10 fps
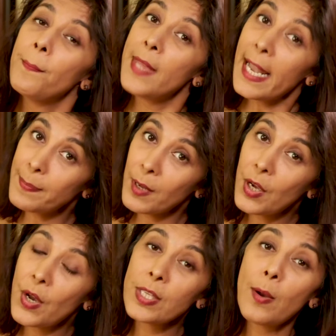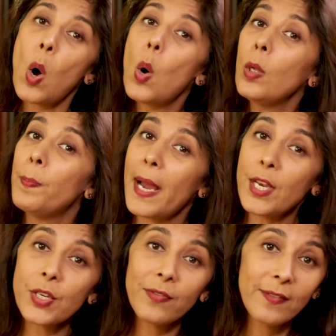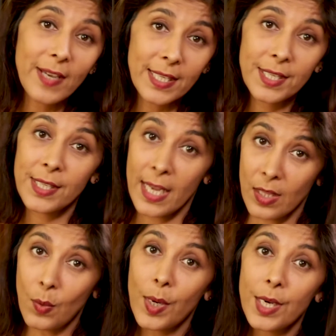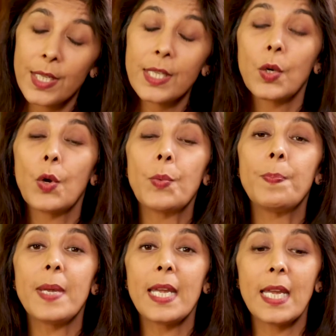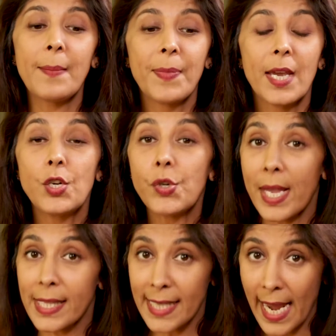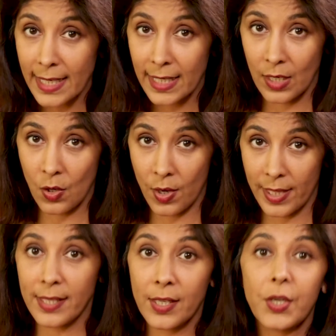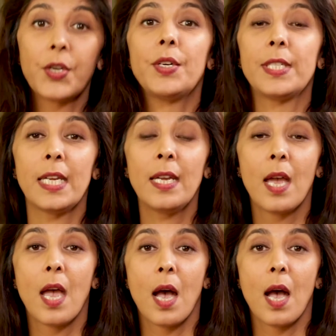That's because a whole bunch of investors in the world could be transacting on that security